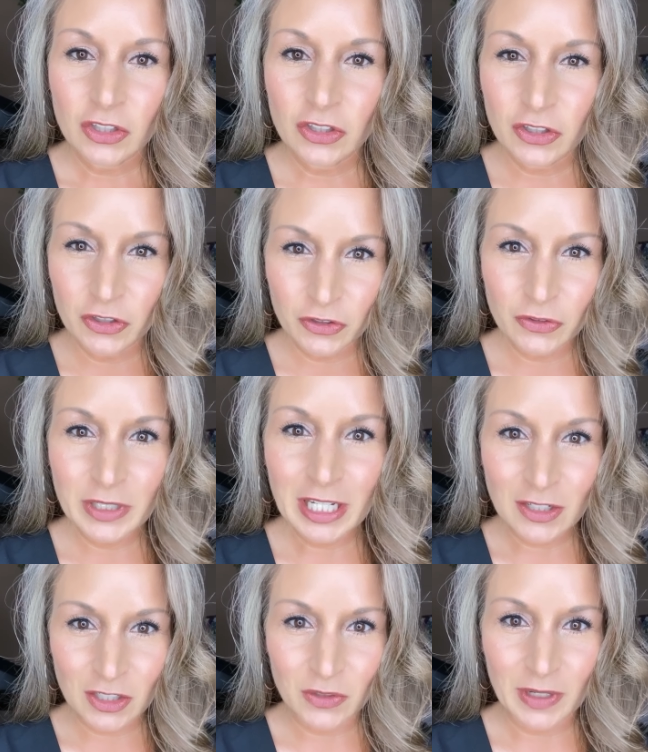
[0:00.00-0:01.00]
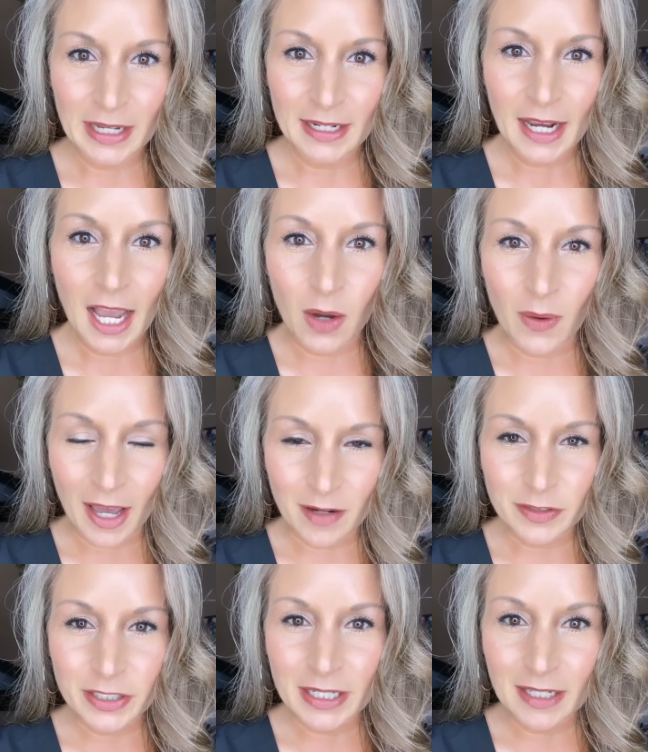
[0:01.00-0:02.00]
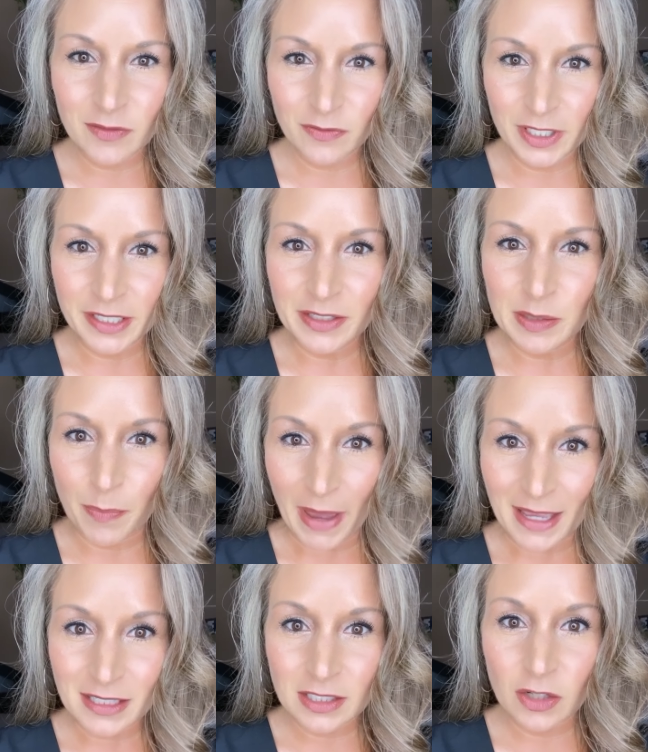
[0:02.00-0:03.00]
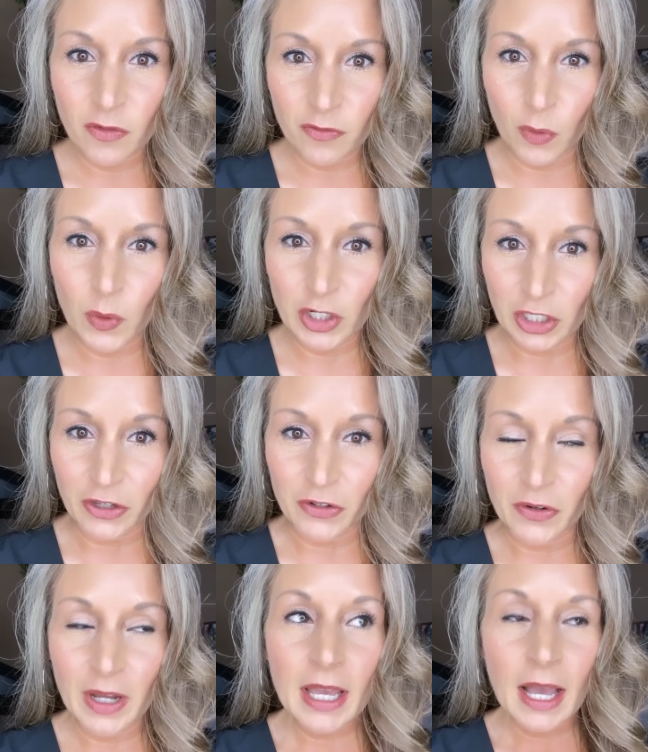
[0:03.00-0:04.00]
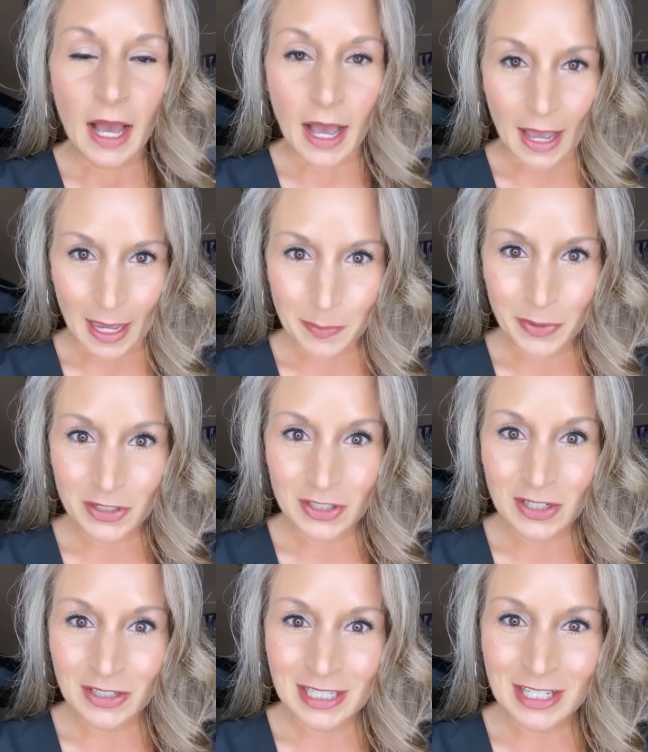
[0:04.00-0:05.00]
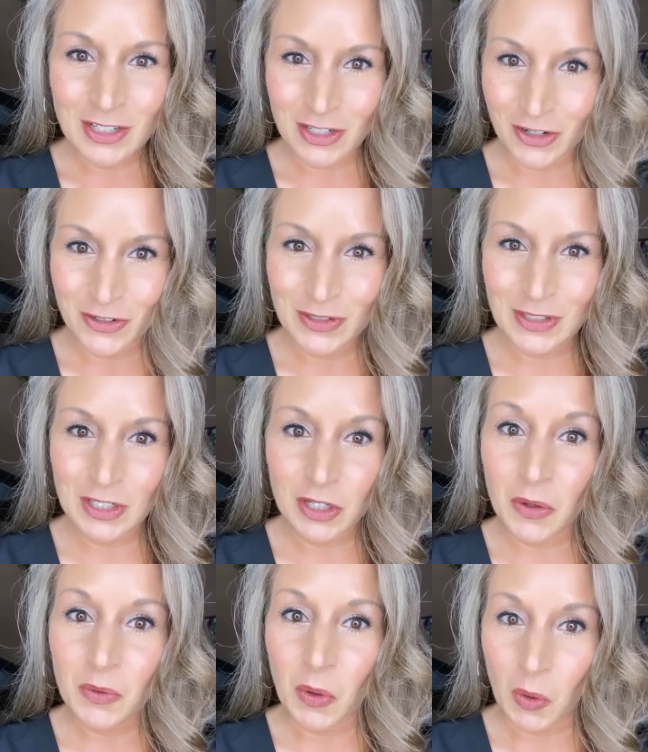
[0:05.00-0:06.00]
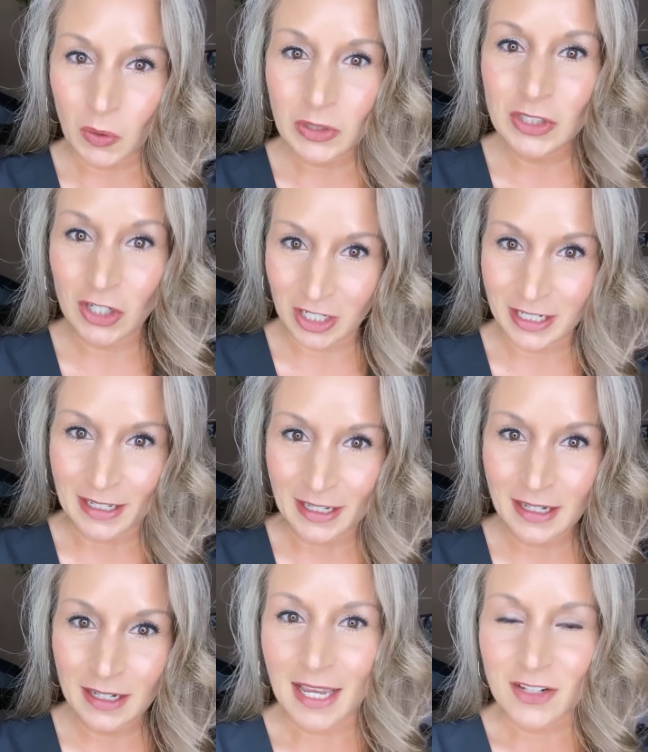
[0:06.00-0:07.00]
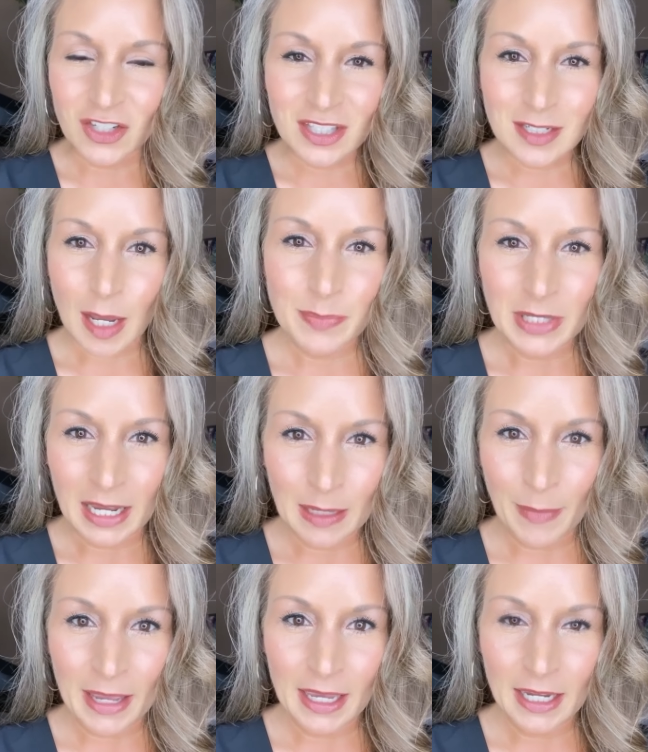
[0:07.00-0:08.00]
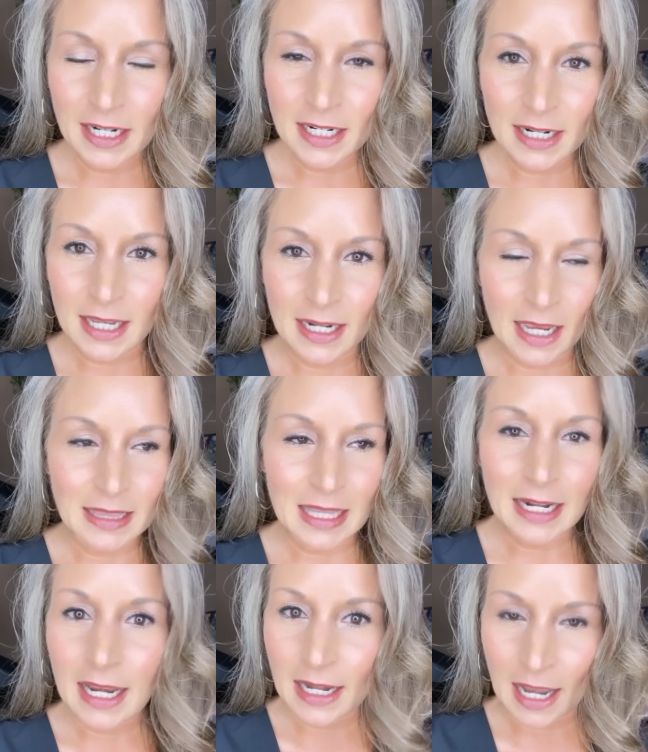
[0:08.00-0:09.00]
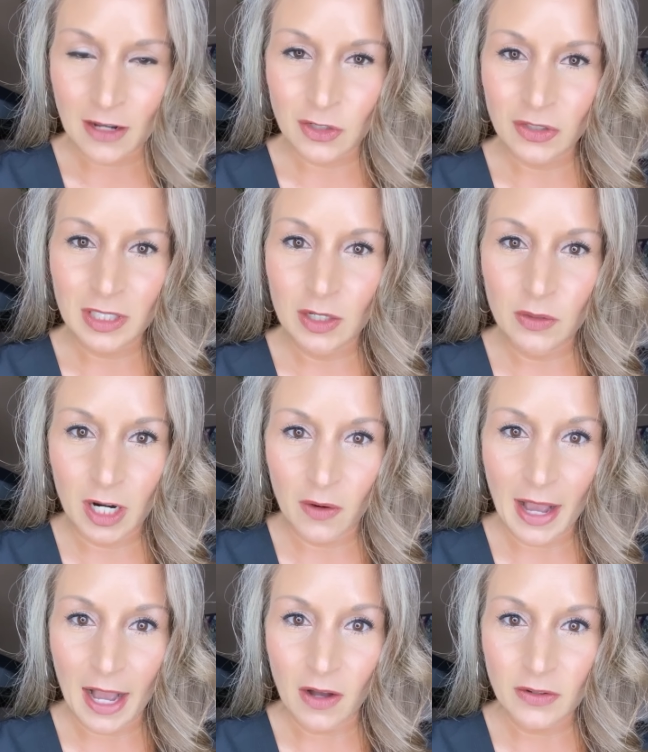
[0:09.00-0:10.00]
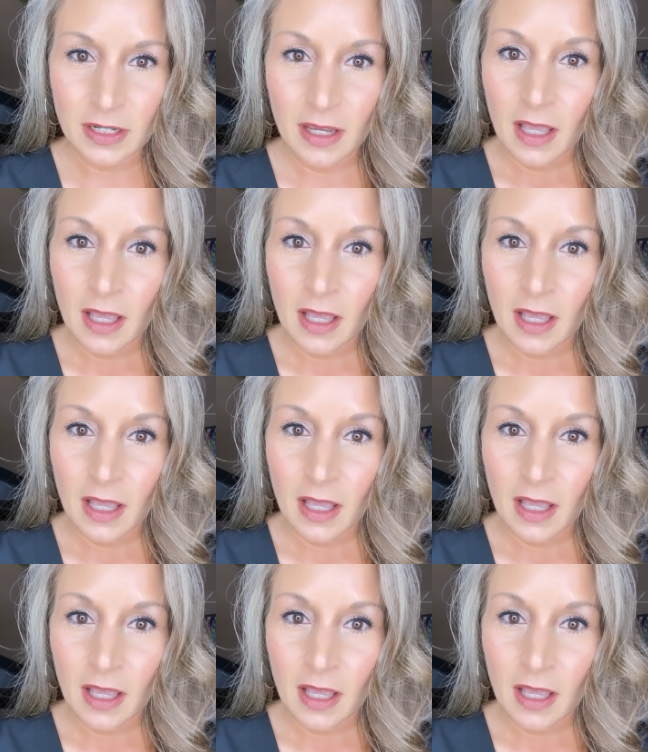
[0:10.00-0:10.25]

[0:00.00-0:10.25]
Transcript: You can do it however it feels best for you. I personally chose to go cold turkey. I just stopped dyeing my hair and I let it naturally grow out.